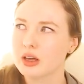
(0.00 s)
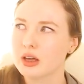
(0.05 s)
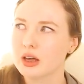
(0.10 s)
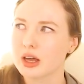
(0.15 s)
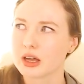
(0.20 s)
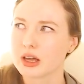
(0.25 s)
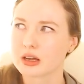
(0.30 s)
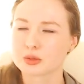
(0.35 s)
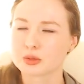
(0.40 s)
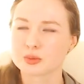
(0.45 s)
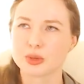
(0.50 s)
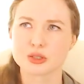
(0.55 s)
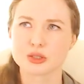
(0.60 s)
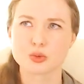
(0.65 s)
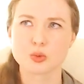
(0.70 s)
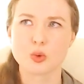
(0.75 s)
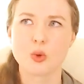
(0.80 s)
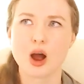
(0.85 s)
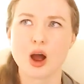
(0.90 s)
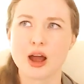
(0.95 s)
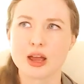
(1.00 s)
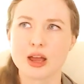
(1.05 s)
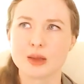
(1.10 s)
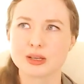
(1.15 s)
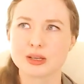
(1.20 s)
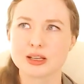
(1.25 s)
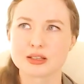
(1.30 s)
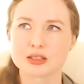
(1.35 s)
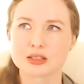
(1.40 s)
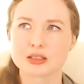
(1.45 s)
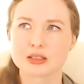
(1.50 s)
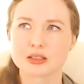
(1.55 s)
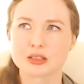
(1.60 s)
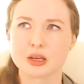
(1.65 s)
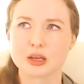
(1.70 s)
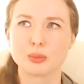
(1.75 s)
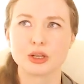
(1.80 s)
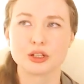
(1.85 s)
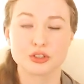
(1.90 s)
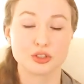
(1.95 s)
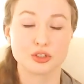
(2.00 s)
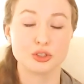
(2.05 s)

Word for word: x plus y plus z plus